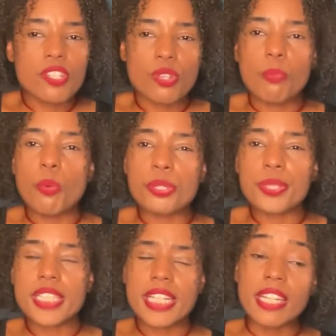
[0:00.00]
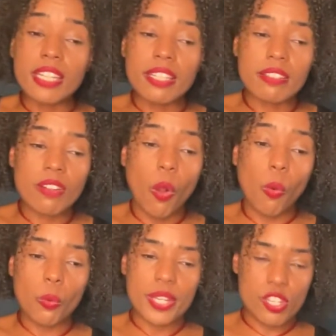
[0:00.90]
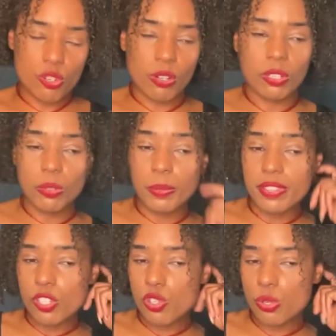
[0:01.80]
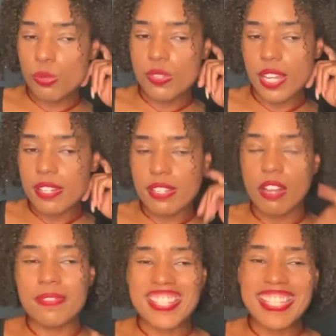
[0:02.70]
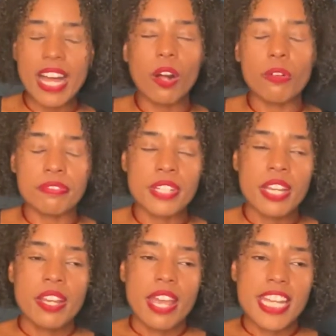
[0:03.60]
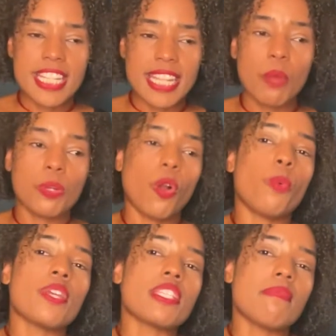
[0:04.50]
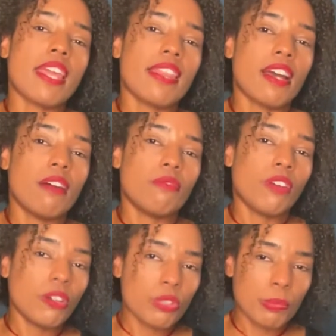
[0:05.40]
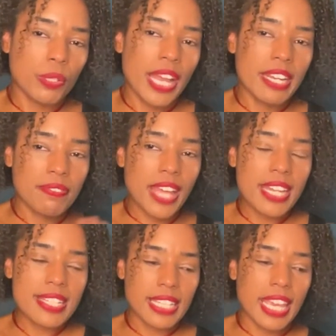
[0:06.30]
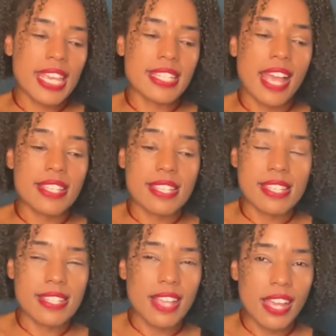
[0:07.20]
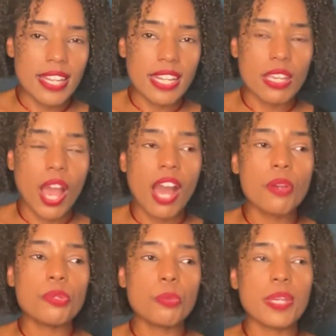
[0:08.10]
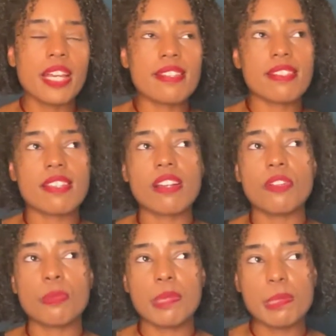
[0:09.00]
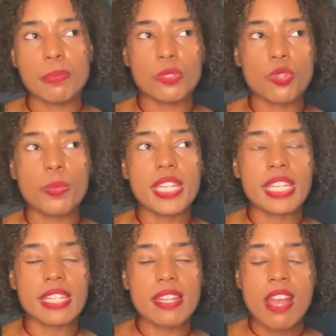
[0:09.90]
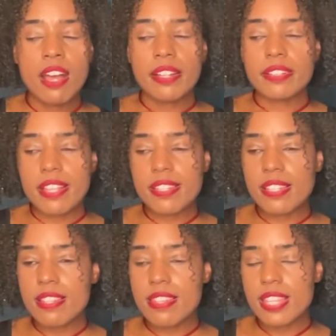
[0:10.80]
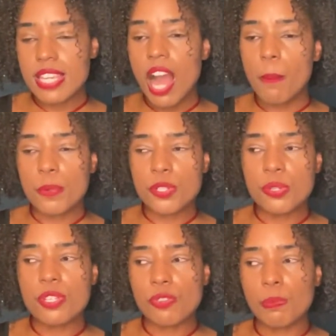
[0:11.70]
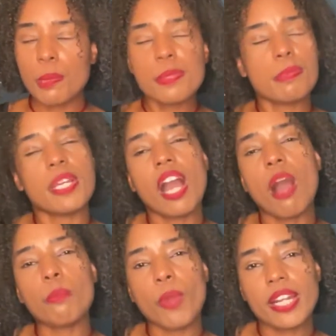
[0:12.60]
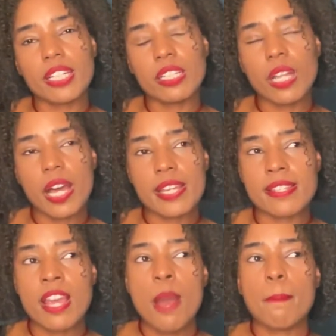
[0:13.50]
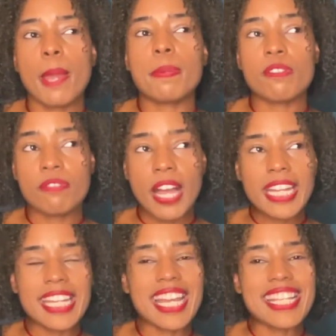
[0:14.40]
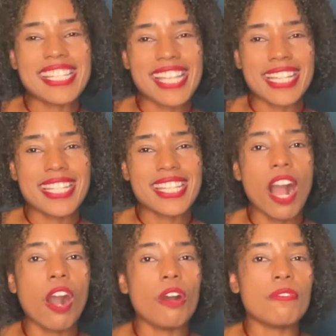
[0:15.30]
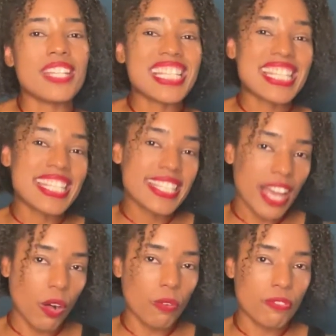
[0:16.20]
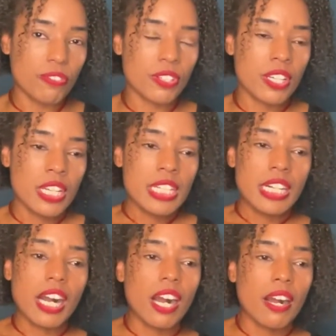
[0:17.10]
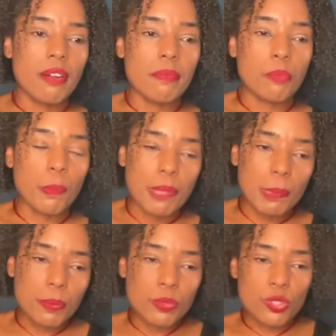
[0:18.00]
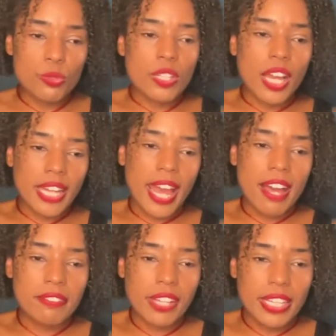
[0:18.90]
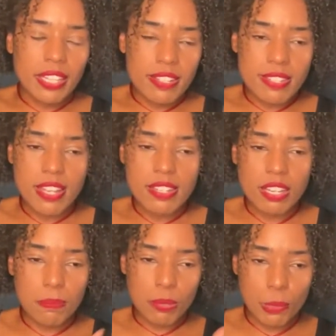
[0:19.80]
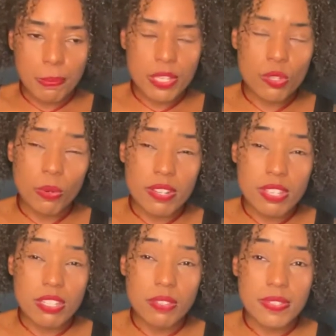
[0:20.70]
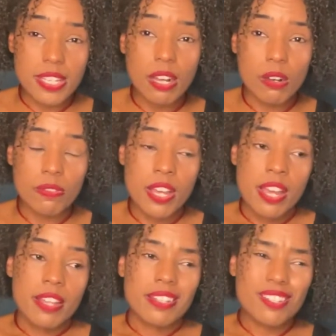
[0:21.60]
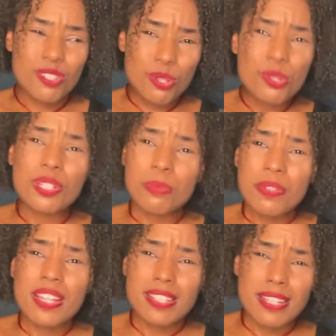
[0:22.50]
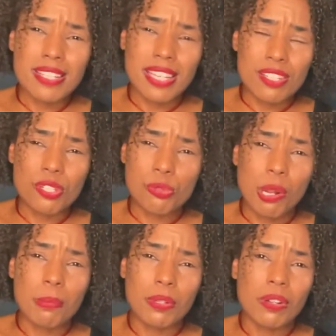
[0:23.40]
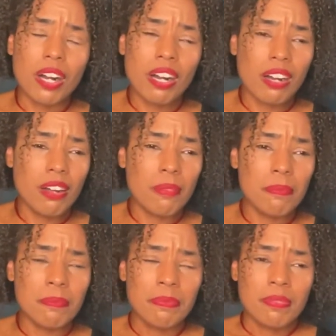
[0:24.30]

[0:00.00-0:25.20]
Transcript: So I'm wondering, did he always struggle with this true sense of self? And is that what always made them vulnerable? And if that is the case, as a society, how do we assist other people so we can lessen the opportunities for people to become radicalized by providing a sense of self? Um, when people do not have like a sense of purpose or a sense of self, that's usually where they tend to get into trouble. Um,